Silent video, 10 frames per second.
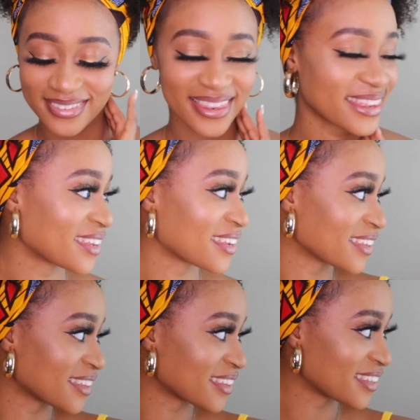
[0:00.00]
I couldn't
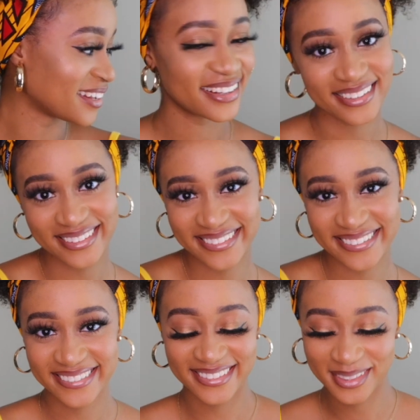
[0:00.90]
control myself.
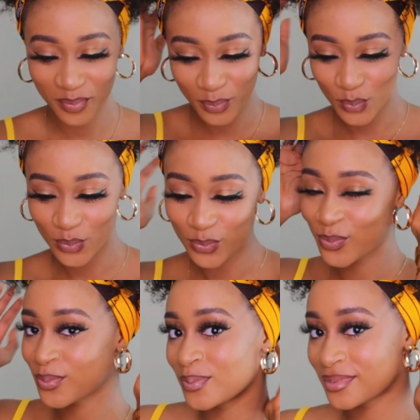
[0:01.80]
The smiles were
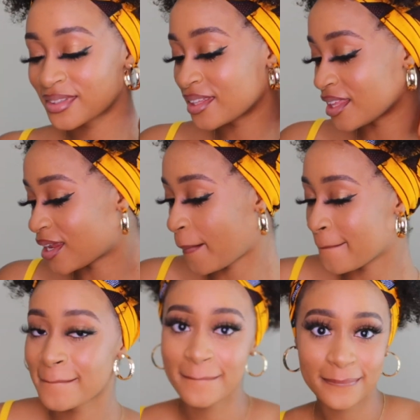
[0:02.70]
genuine, okay?
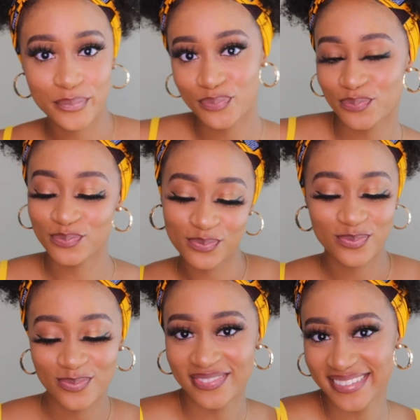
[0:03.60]
So yeah, that's
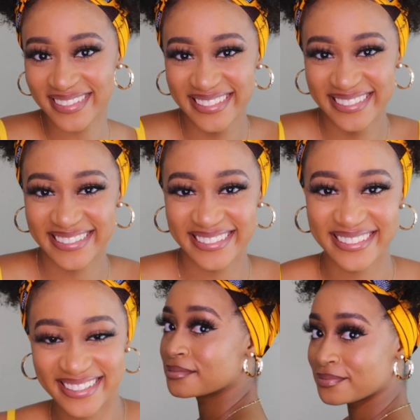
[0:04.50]
basically it for
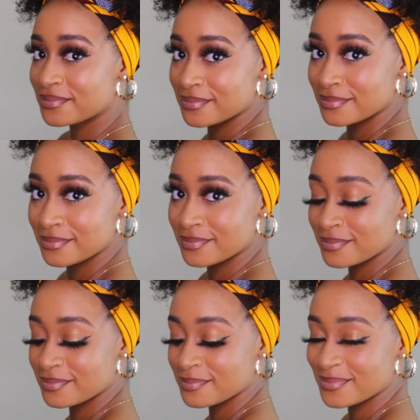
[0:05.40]
this video. I'm
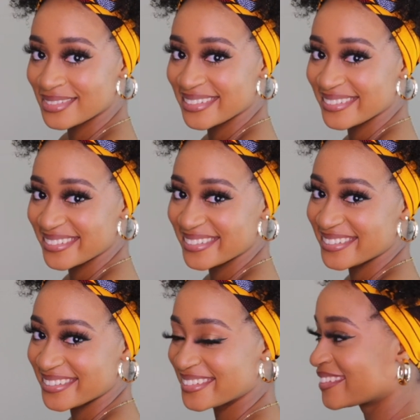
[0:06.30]
just gonna put some
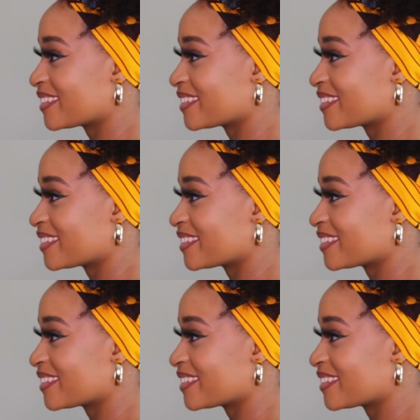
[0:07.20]
music